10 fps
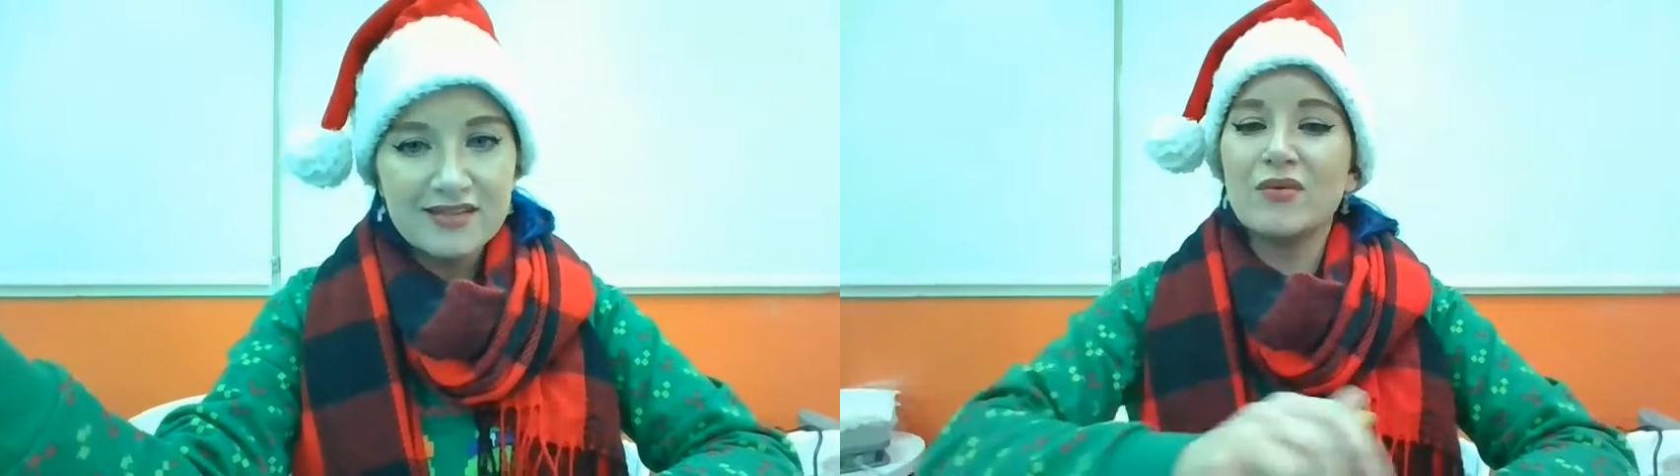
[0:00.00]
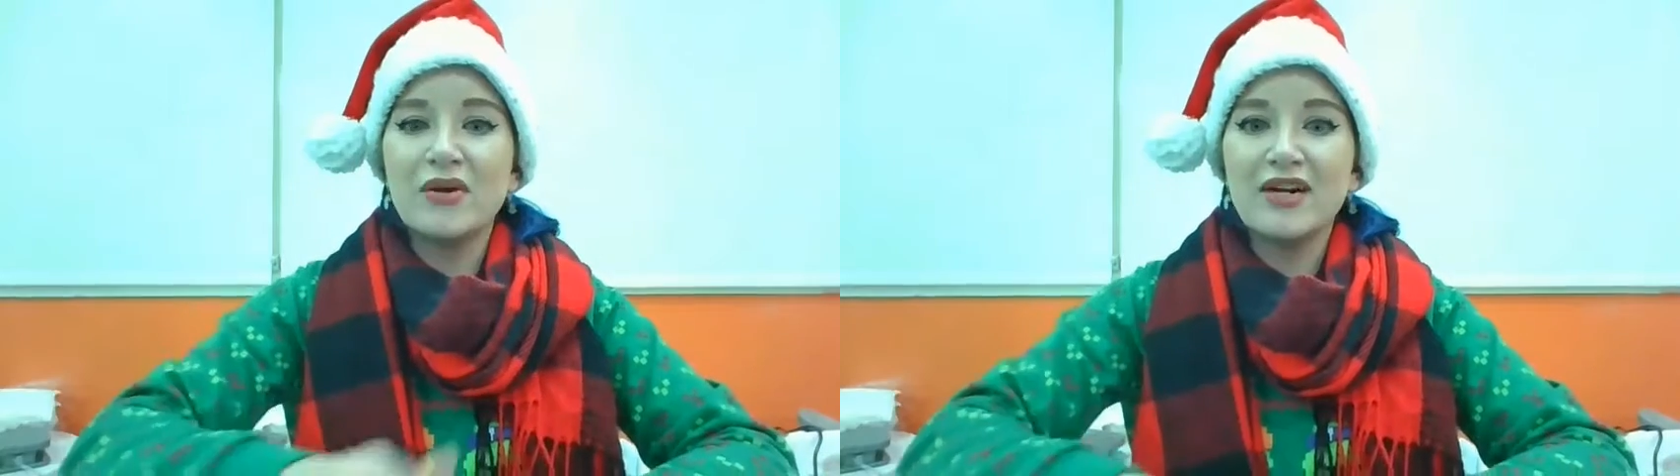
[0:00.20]

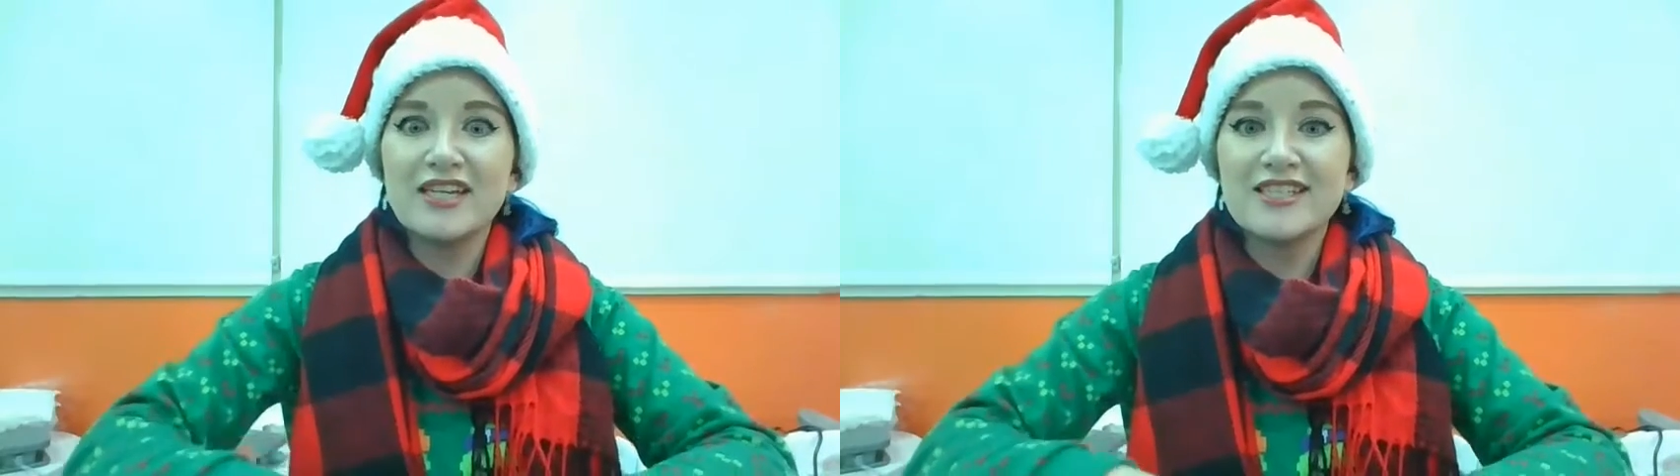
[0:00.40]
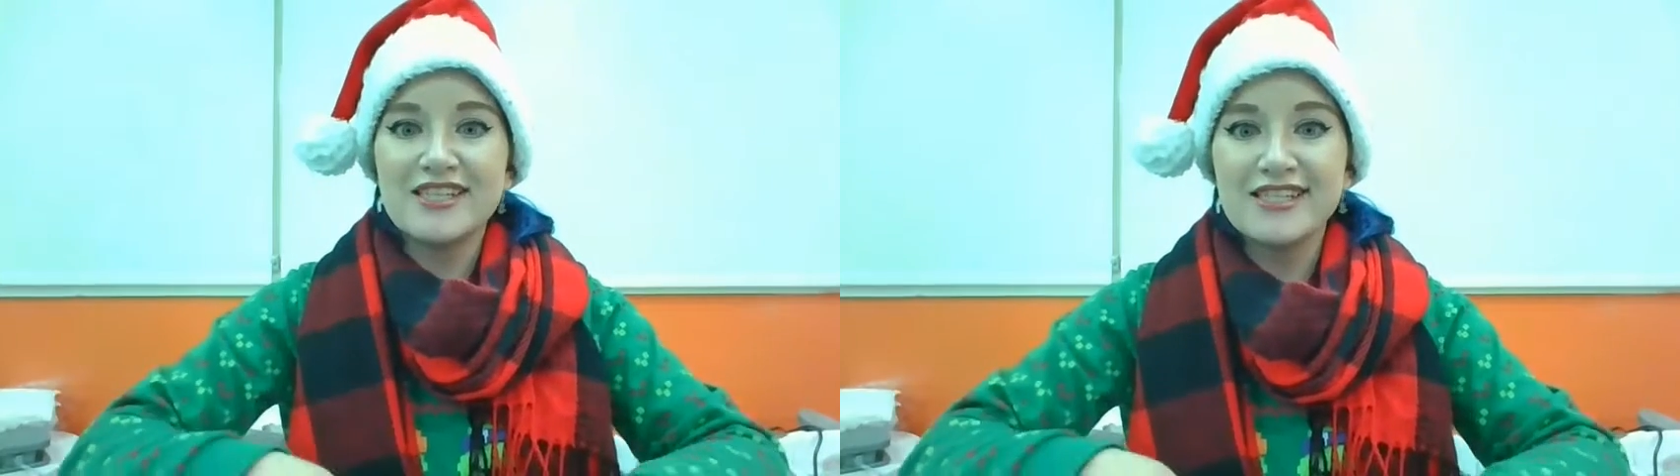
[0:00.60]
it'll work
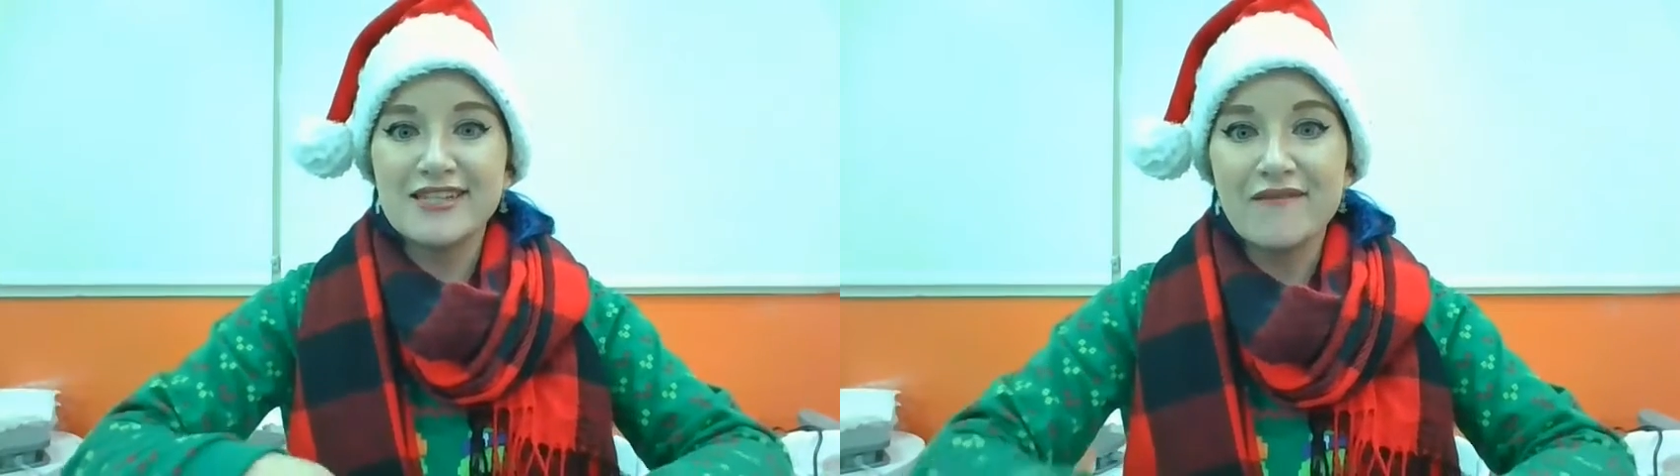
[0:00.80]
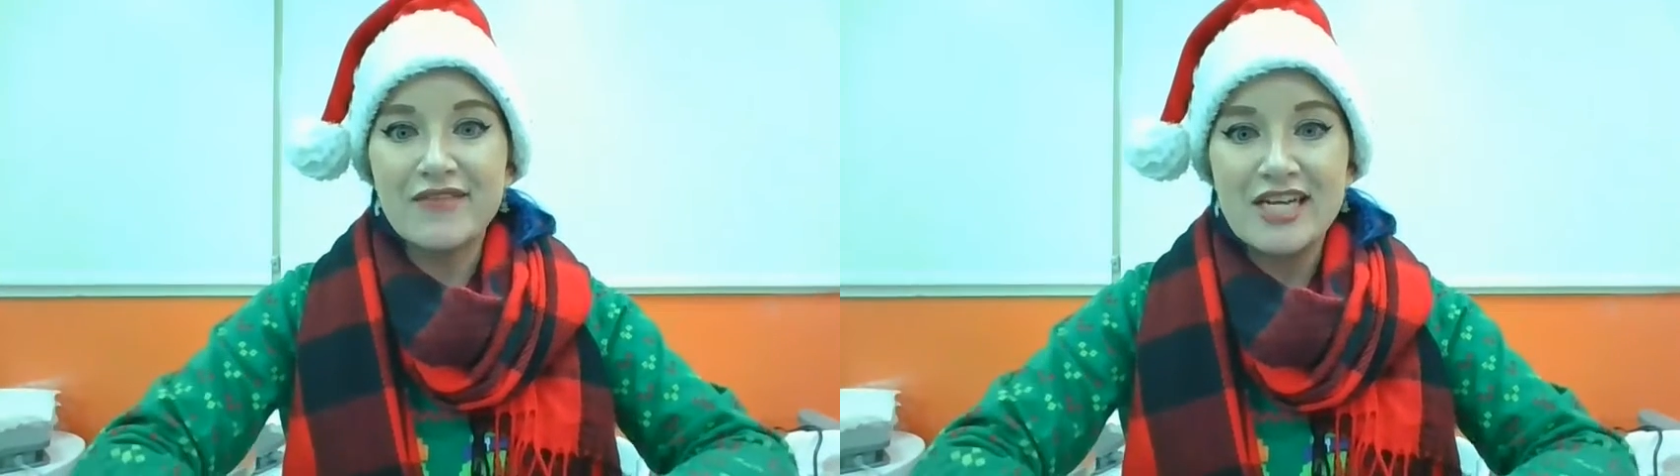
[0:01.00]

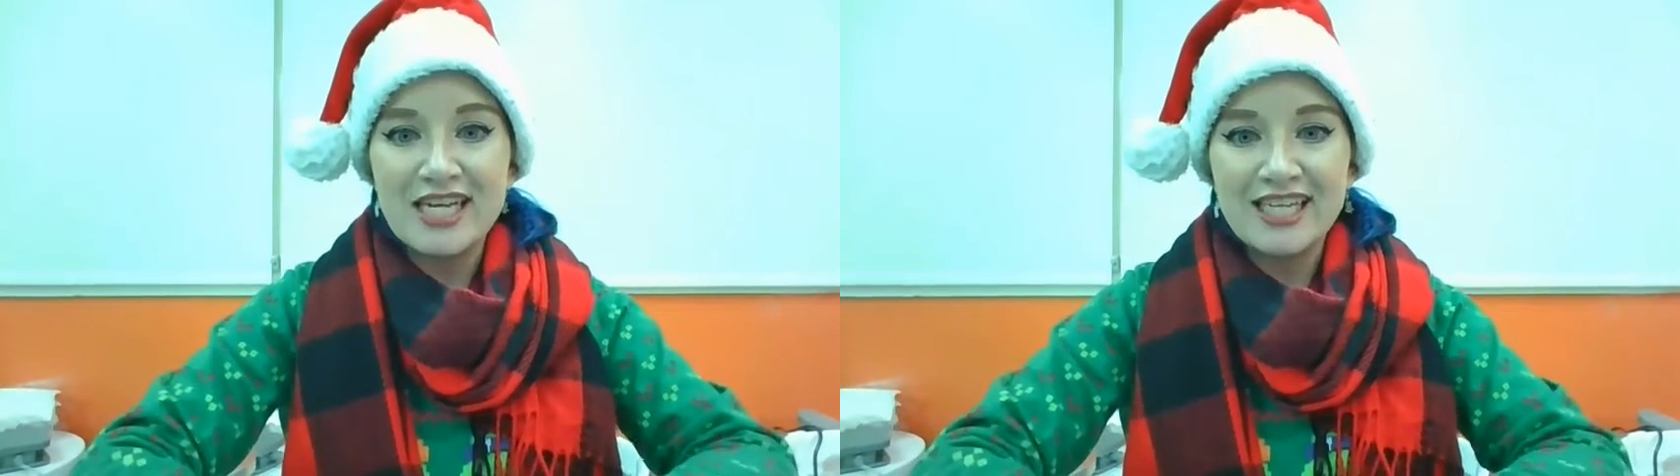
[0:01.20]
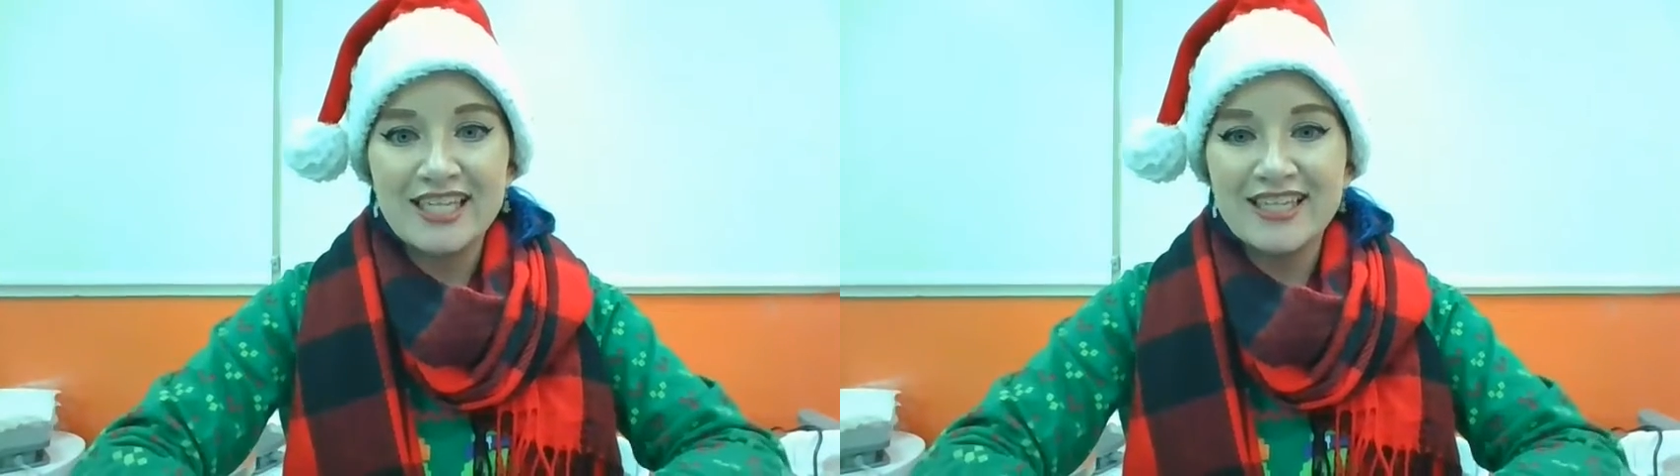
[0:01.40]
just
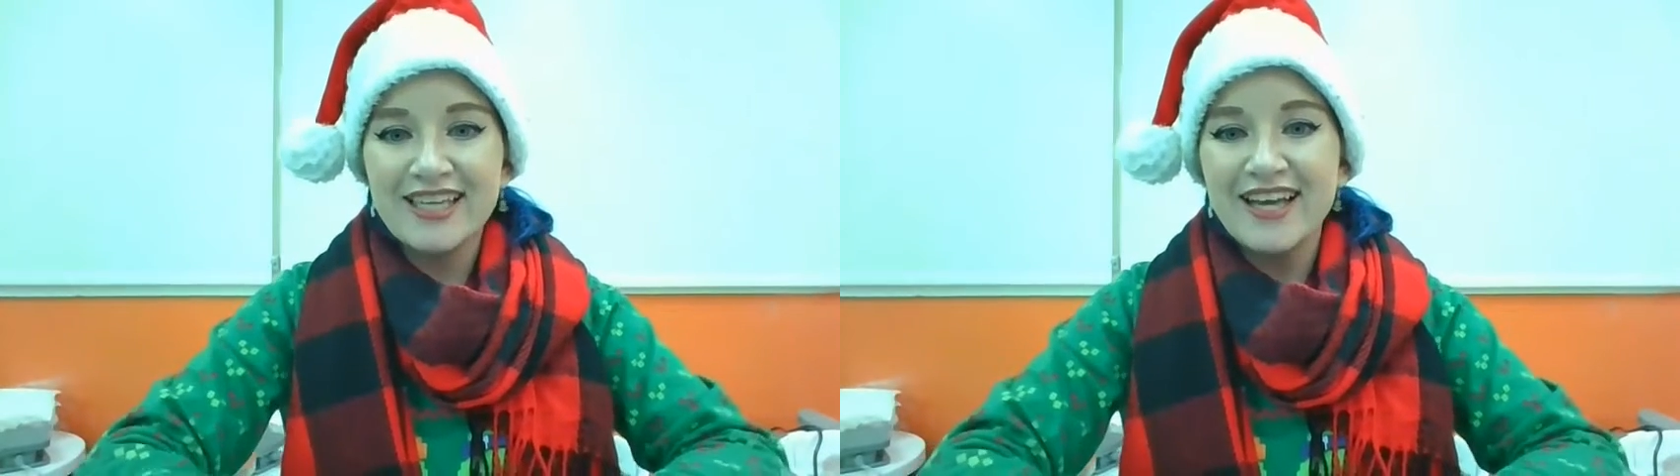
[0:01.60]
fine.